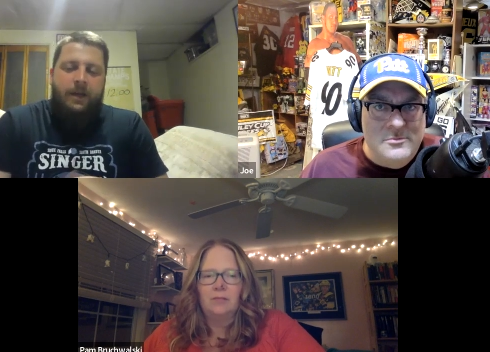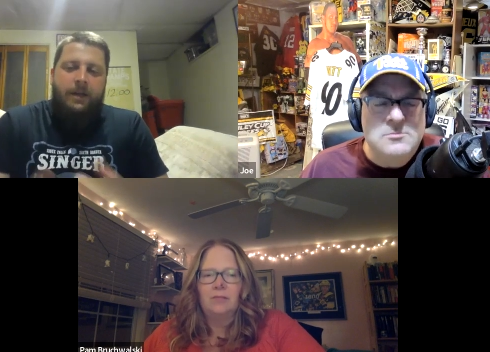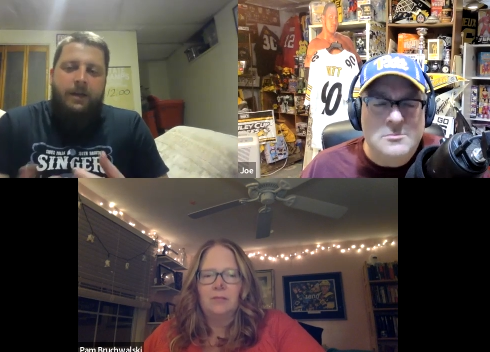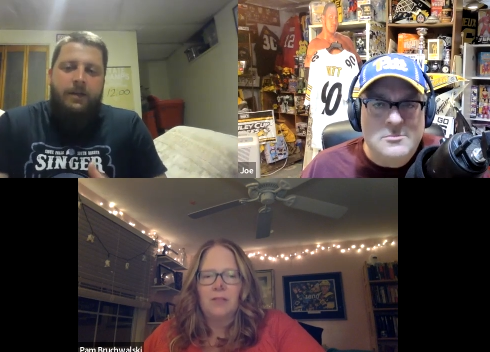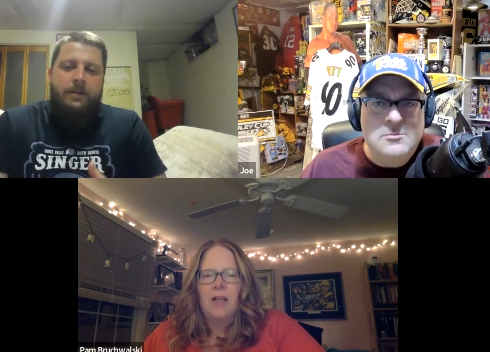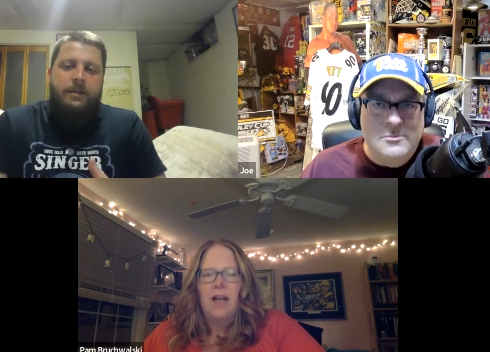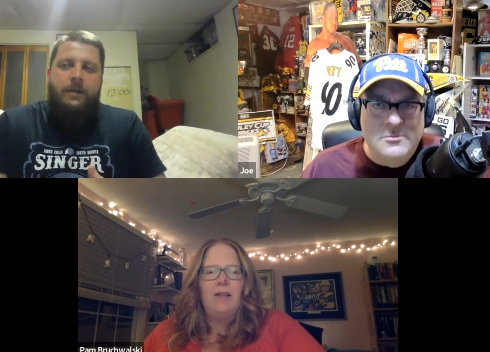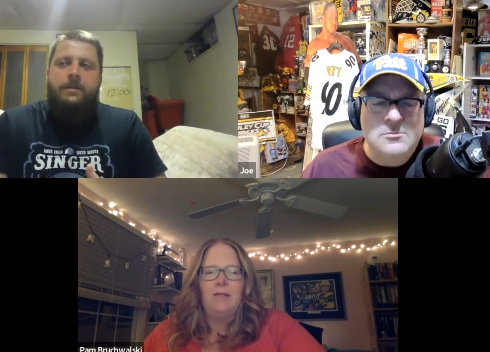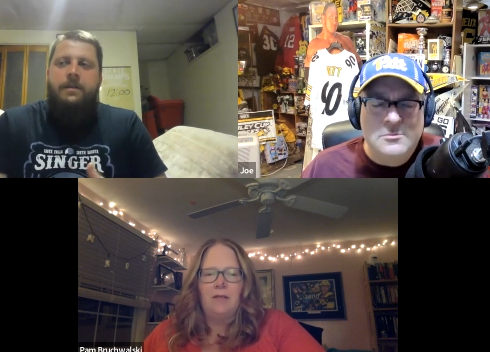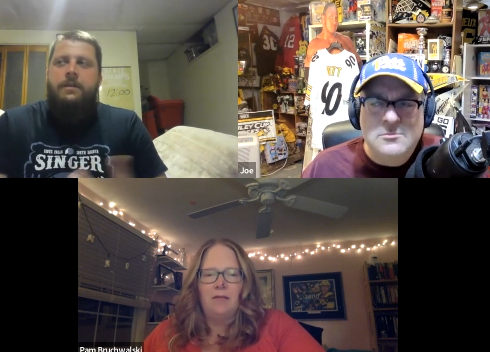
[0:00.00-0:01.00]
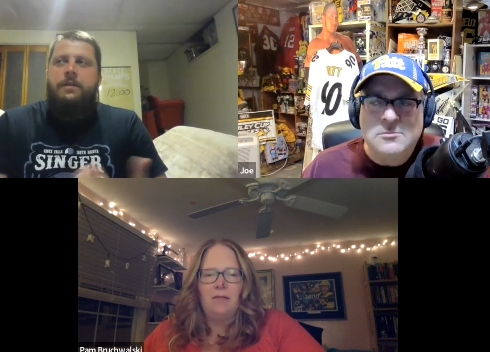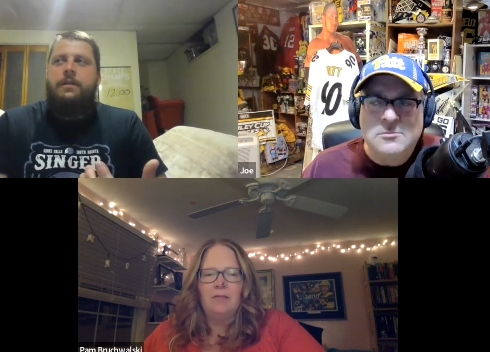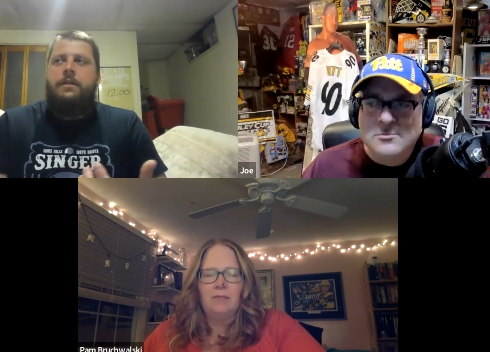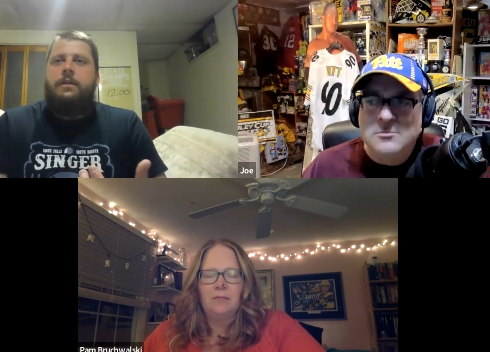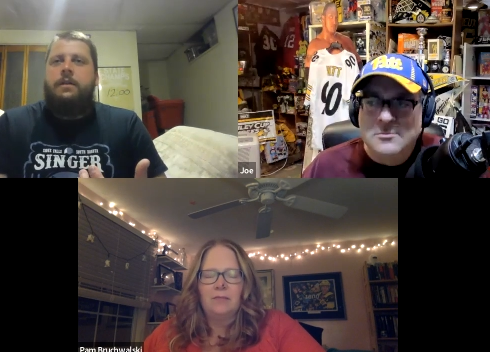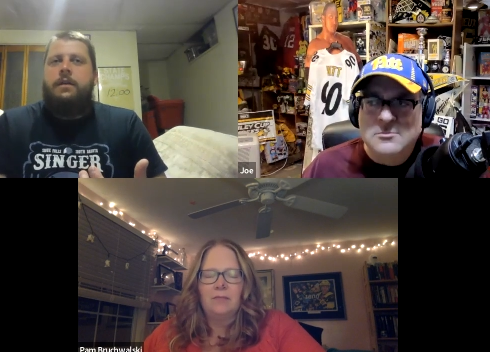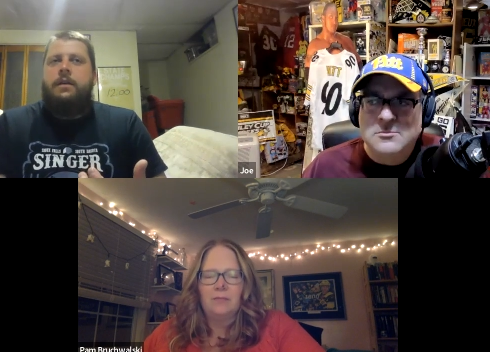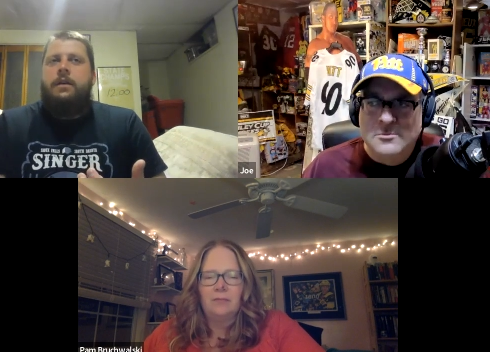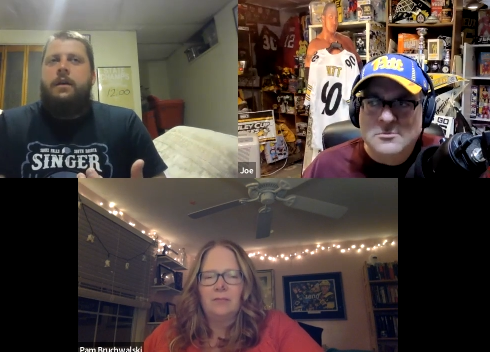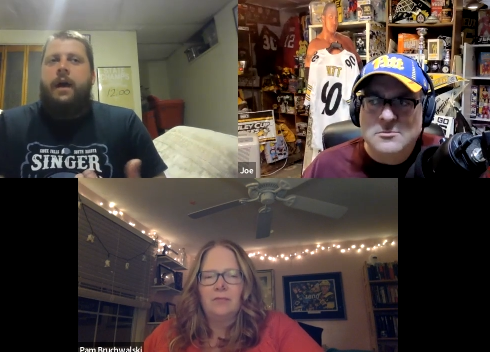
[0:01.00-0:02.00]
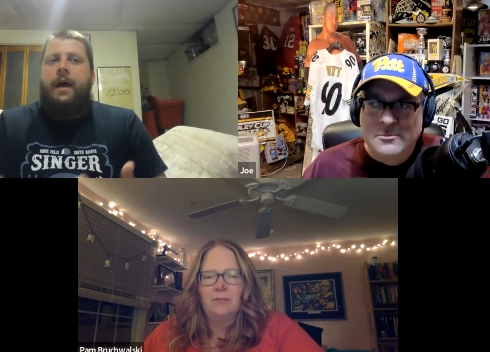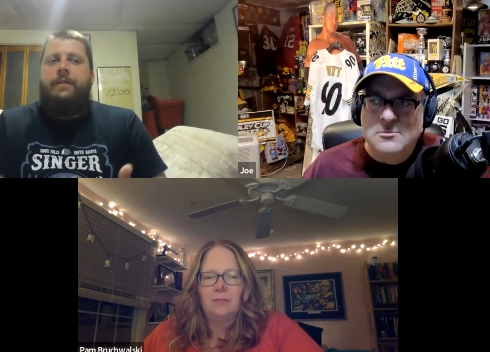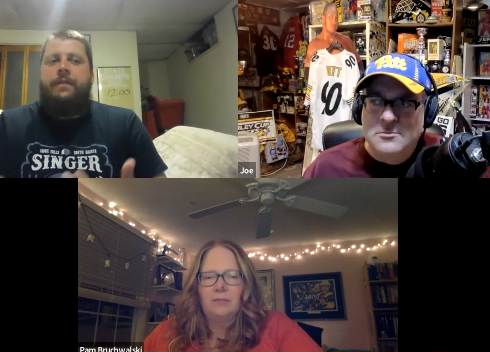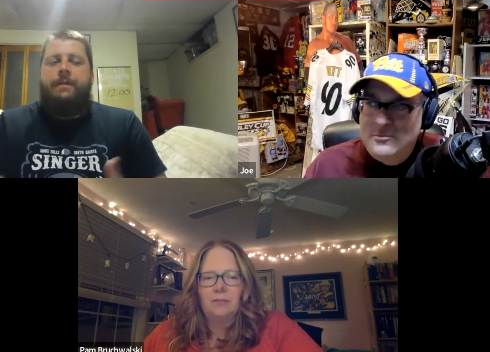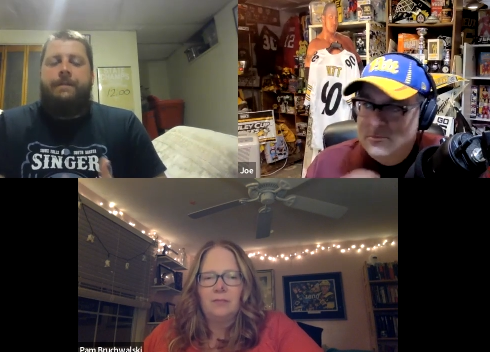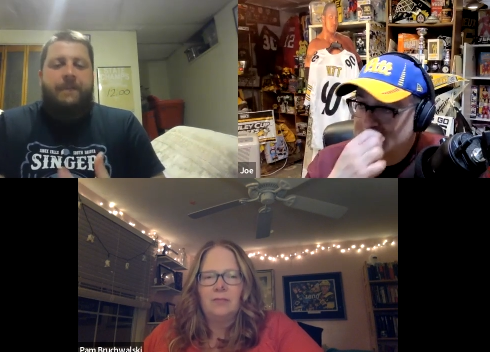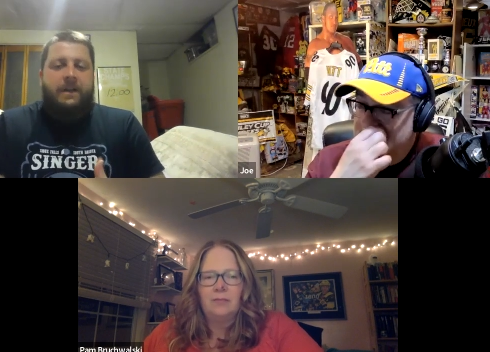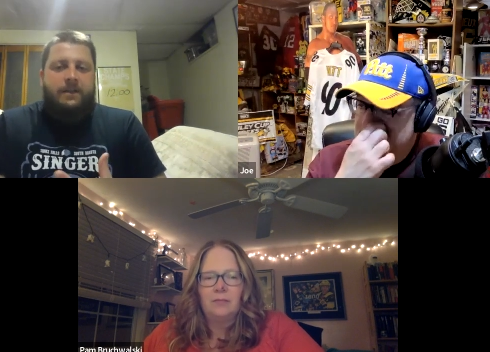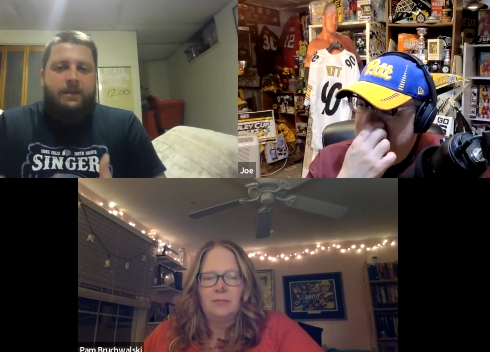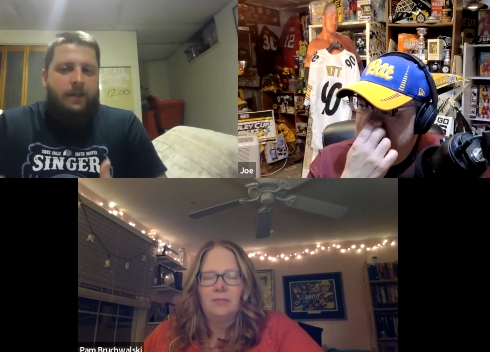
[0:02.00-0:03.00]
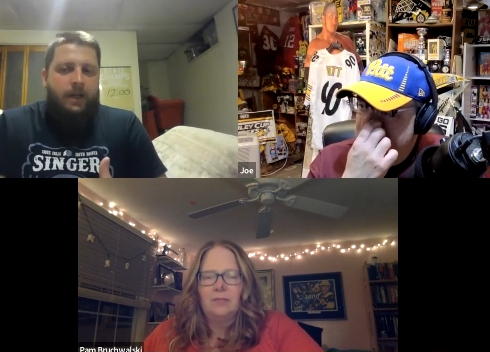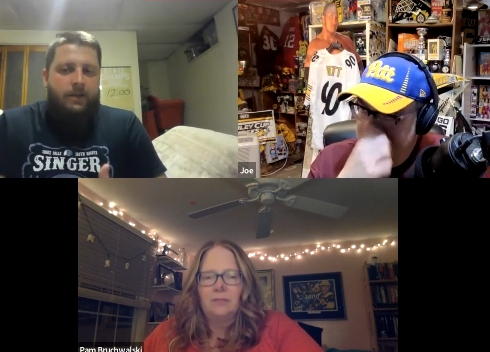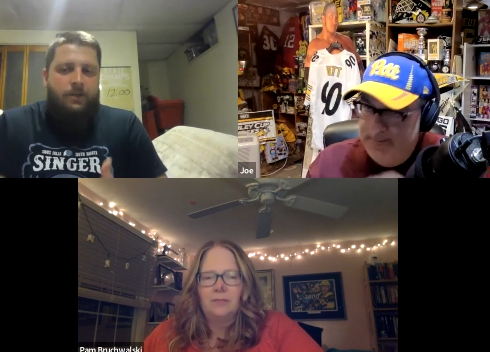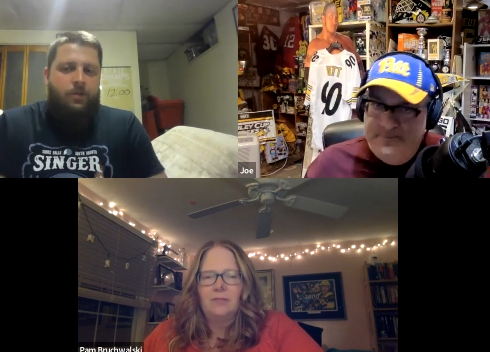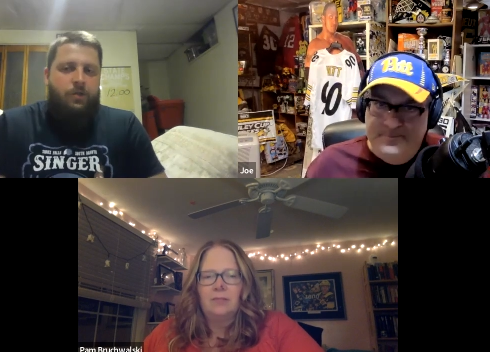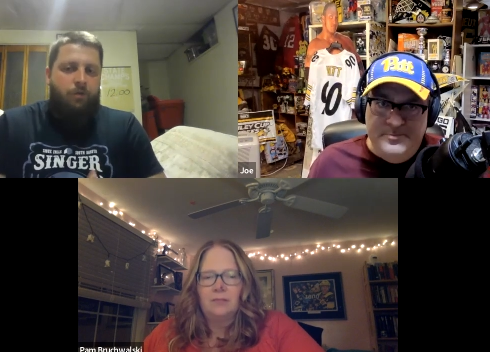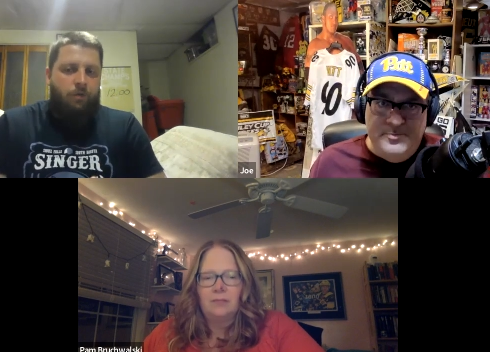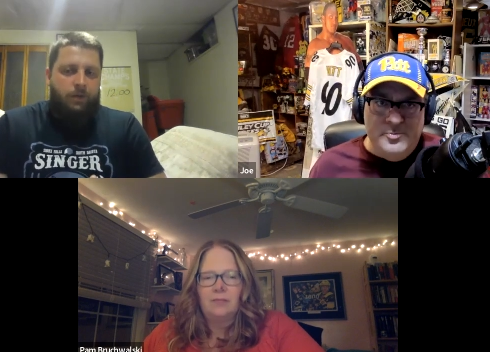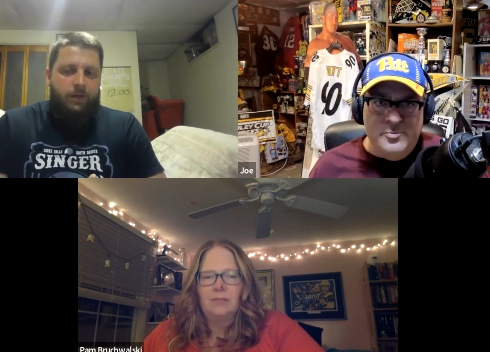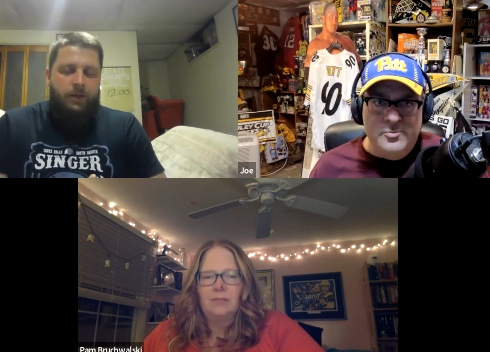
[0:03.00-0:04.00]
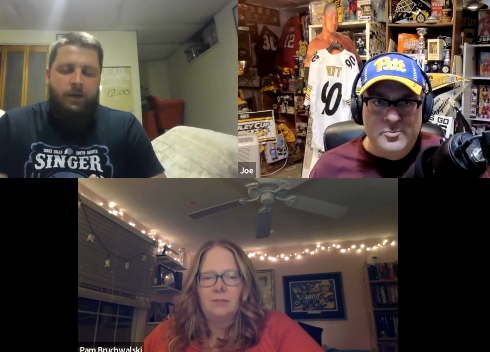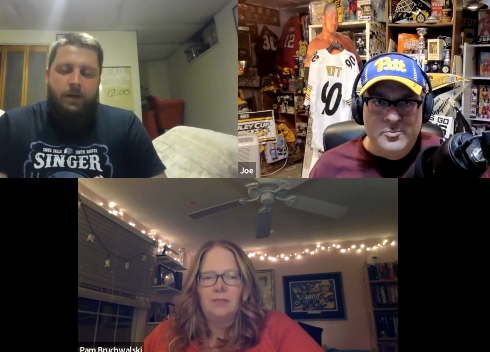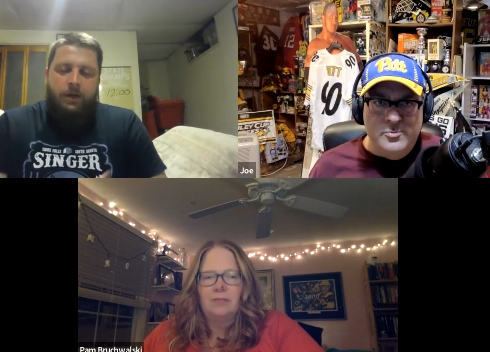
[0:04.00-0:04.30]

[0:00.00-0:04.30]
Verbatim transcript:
Speaker 1: He doesn't ever fix his hands truly.